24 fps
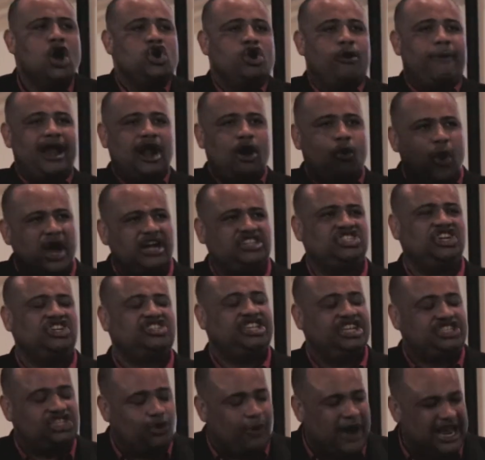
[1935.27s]
No matter what your
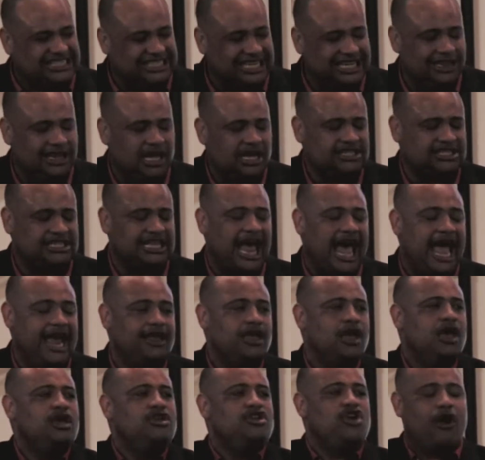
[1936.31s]
situation looks like,
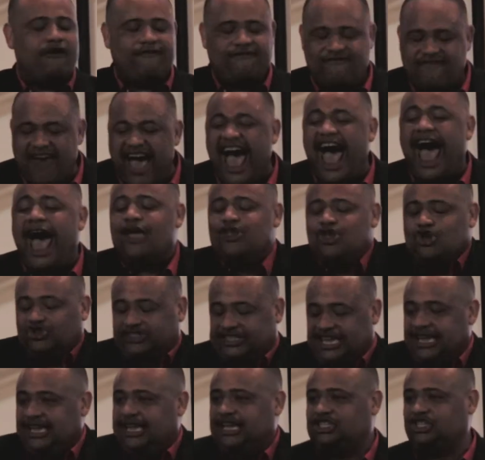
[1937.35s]
your values
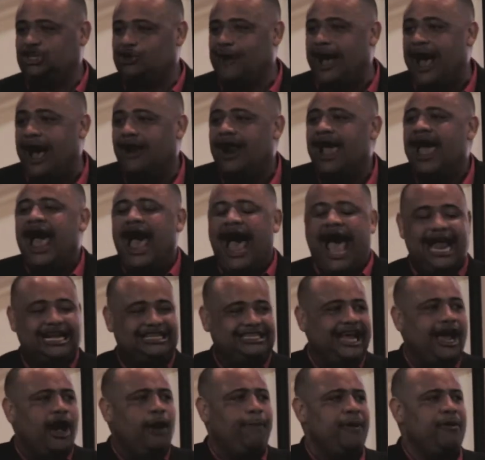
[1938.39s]
can get you out. I
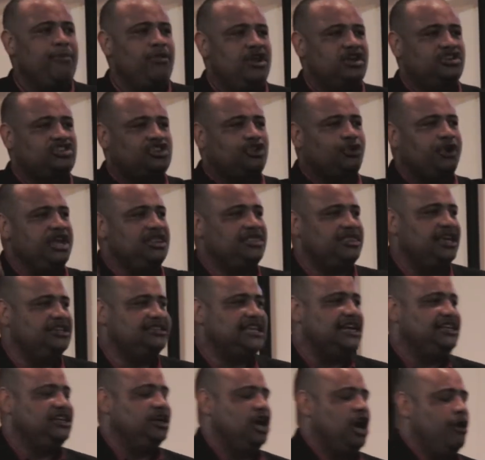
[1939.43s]
tell people there's three things
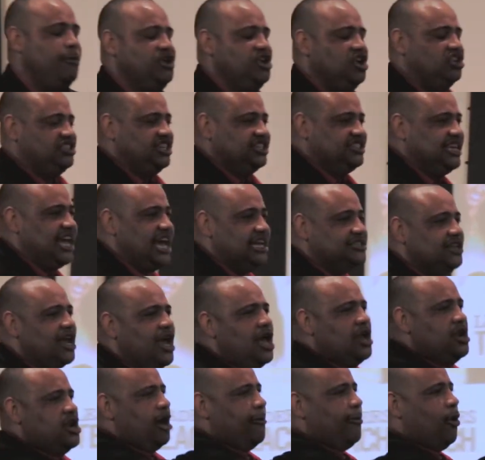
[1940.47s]
that determine your success.
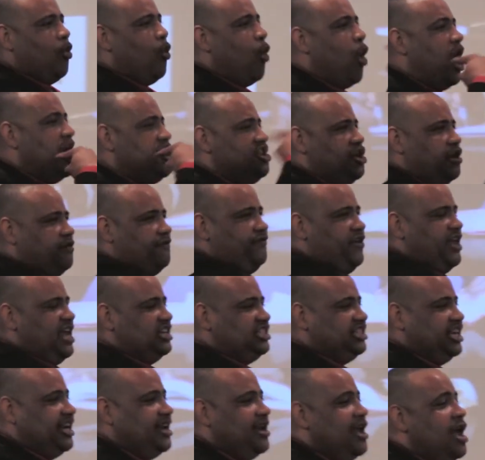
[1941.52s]
Number one, your
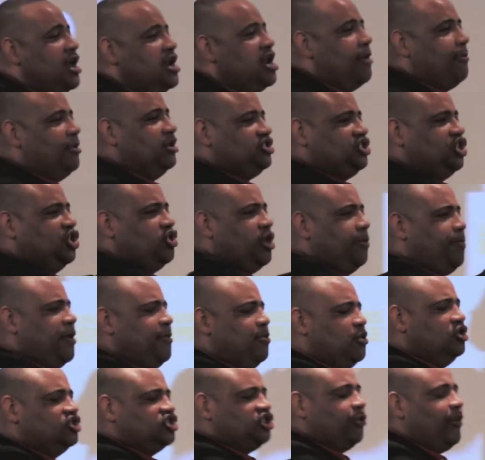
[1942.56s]
vision. Number two, the
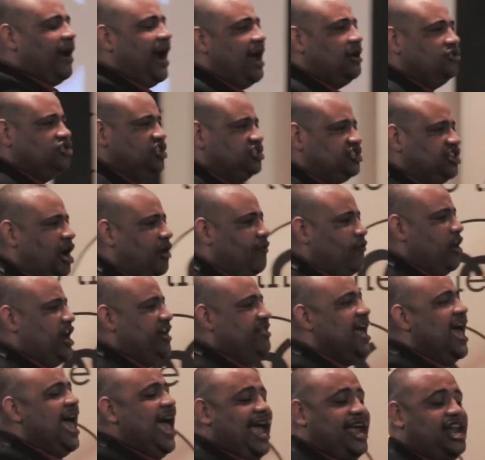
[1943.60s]
people you surround yourself
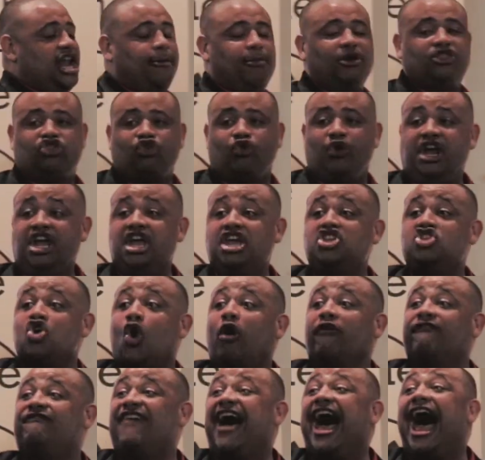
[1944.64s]
with. And number three,
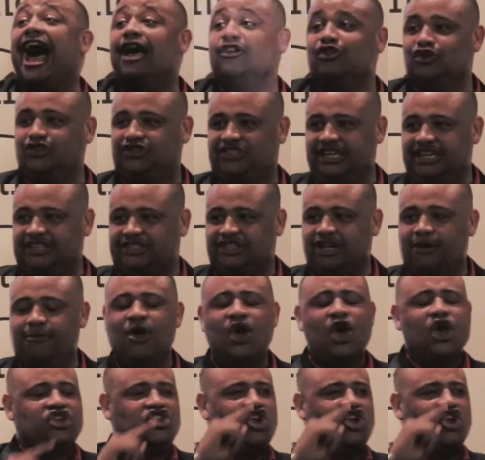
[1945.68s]
your value system.